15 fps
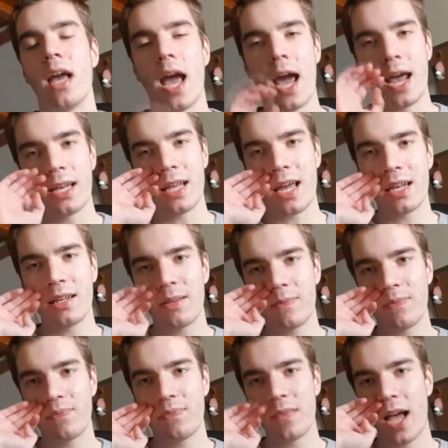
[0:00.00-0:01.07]
And then
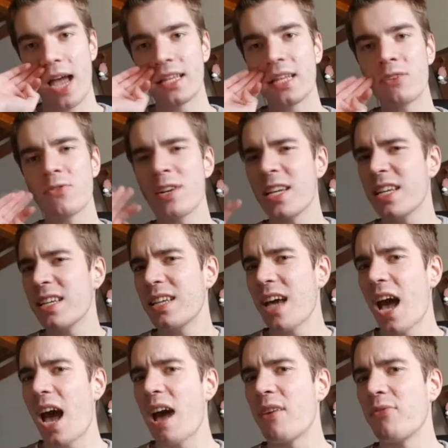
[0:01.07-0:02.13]
I didn't really
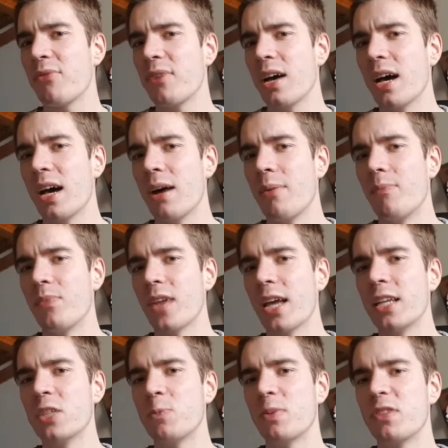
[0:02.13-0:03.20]
have
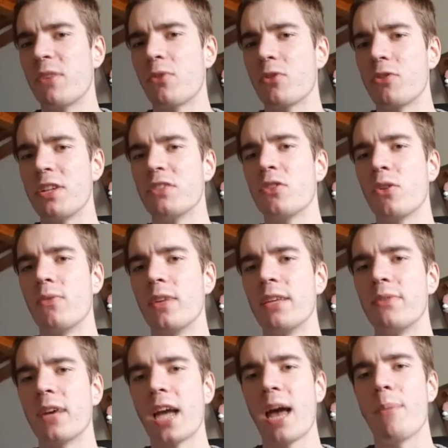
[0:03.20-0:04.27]
any specific reason of
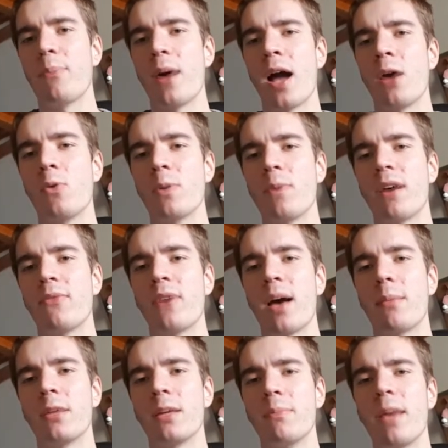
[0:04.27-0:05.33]
leaving Empire with my
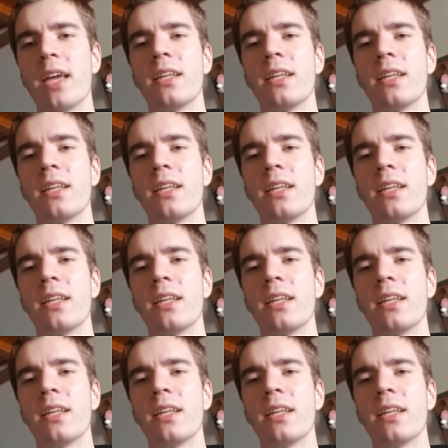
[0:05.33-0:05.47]
family.